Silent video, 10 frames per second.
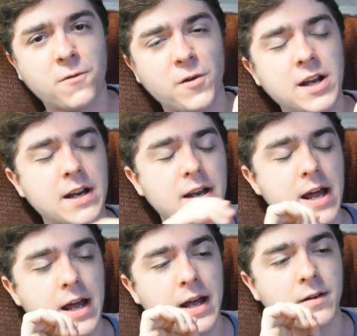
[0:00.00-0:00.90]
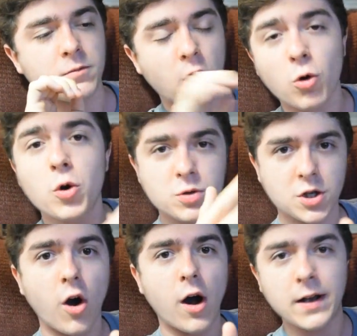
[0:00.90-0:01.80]
was defeated and Goku was
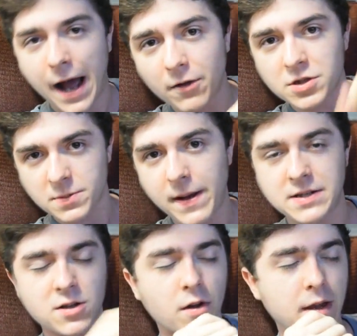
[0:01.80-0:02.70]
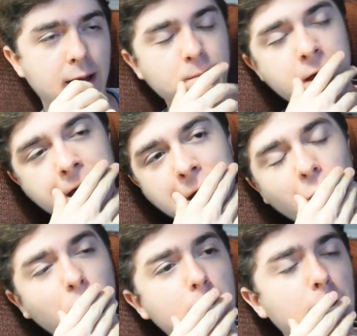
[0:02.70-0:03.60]
gone out in space and all that,
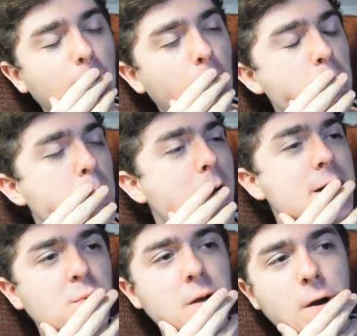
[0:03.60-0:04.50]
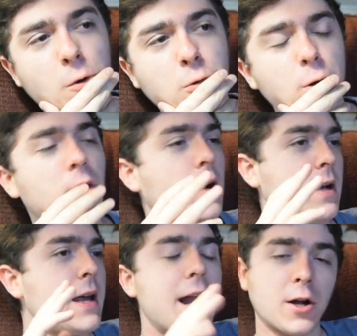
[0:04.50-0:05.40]
well, as we know,
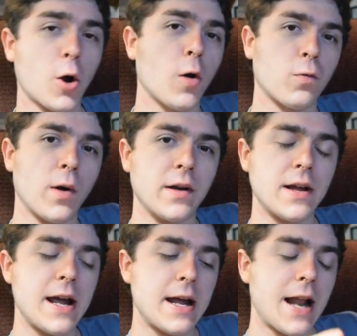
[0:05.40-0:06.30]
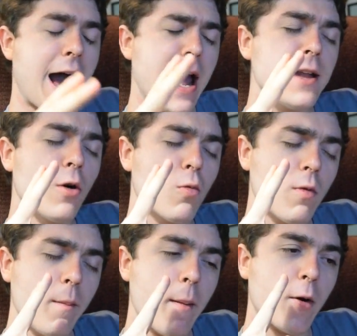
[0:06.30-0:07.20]
Krillin, he had a girlfriend, and I
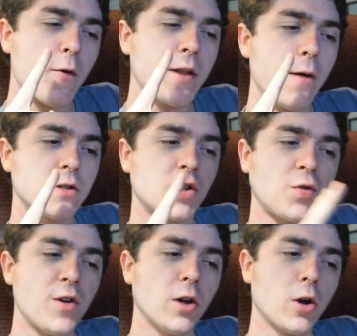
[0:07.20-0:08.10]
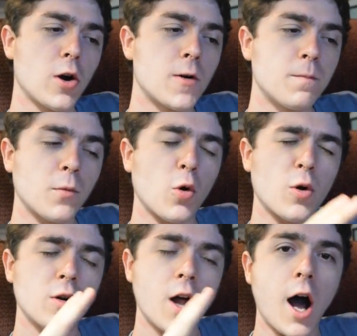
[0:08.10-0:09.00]
don't remember if that was filler
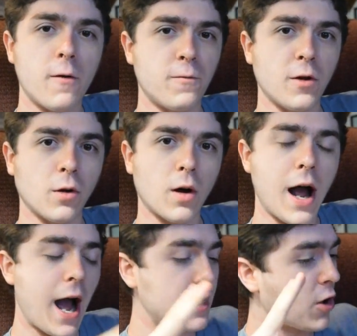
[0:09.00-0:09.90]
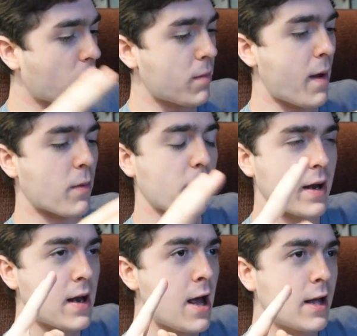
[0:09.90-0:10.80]
or not filler. I, I don't remember,
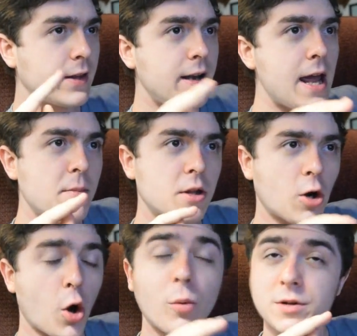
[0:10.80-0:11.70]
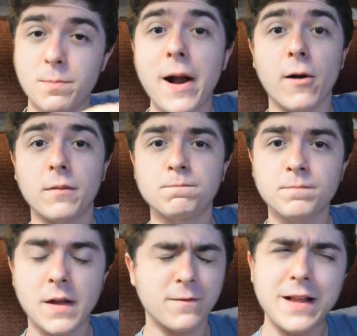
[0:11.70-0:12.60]
but the name of the girl was Marin,
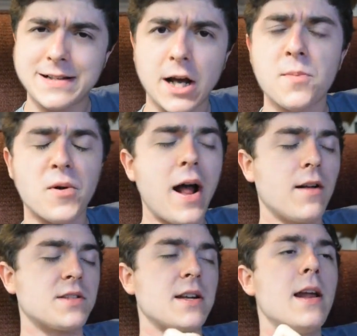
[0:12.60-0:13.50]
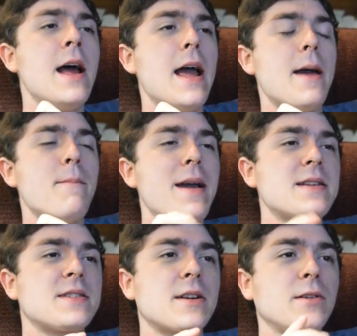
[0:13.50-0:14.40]
if that's how you pronounce it. And
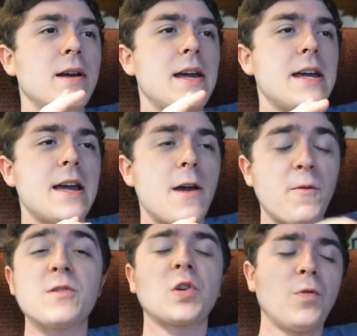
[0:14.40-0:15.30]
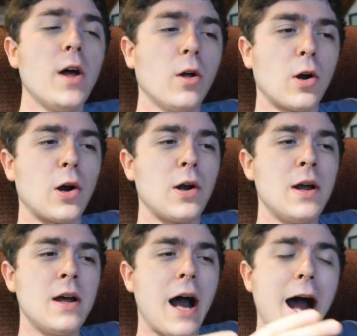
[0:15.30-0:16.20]
basically, if it was filler,
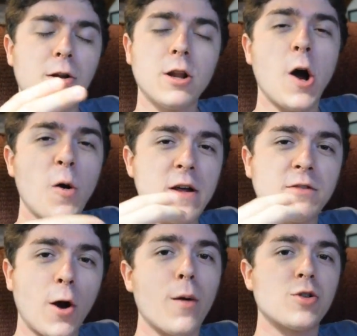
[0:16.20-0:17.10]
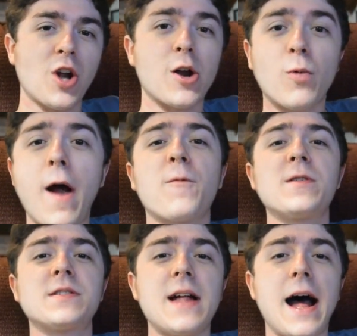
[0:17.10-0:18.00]
I don't know if Toei was trying to
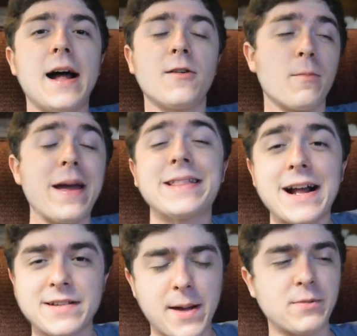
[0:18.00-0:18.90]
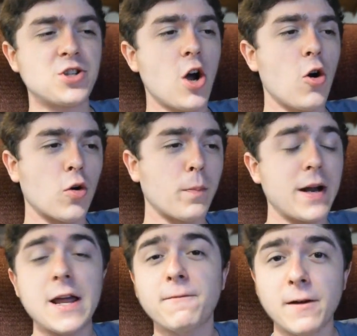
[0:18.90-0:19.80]
reference that or make that type of joke,
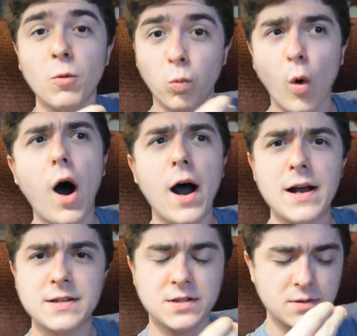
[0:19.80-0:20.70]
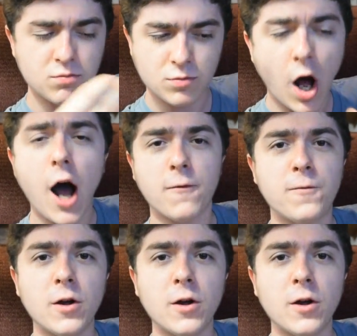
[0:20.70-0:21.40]
but if it was not